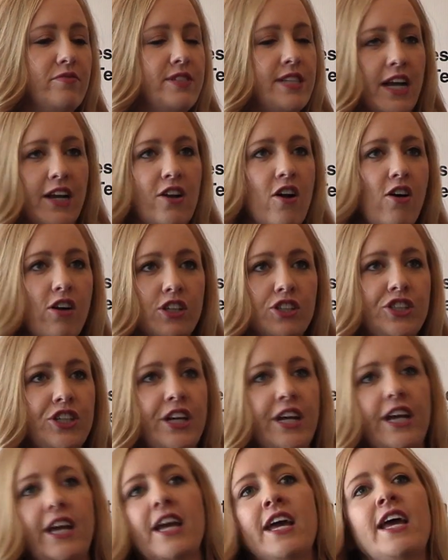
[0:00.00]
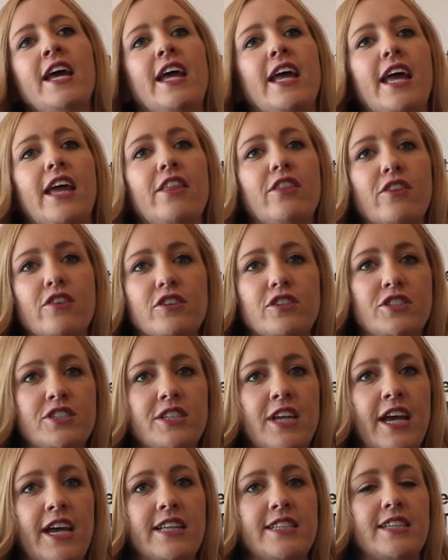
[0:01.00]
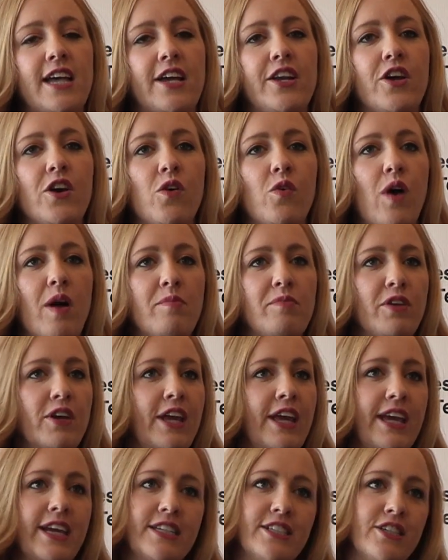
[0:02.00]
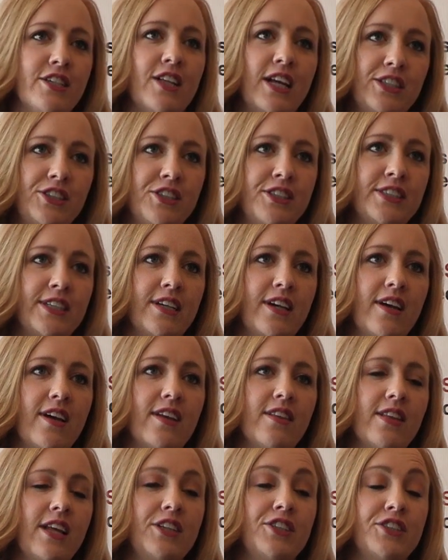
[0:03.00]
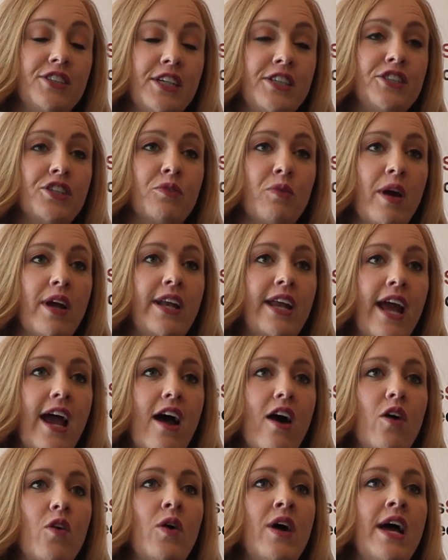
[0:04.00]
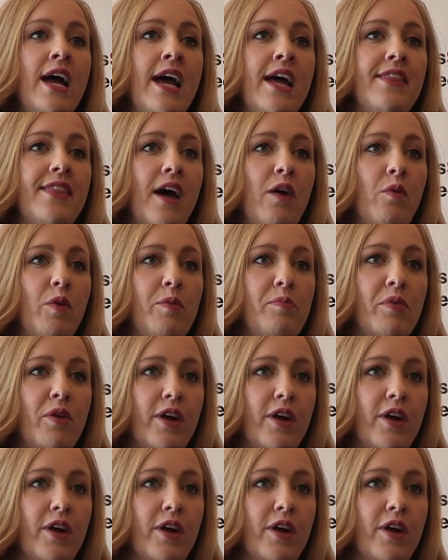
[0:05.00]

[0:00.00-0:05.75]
technology in their states. I know I'm looking into legislation right now that would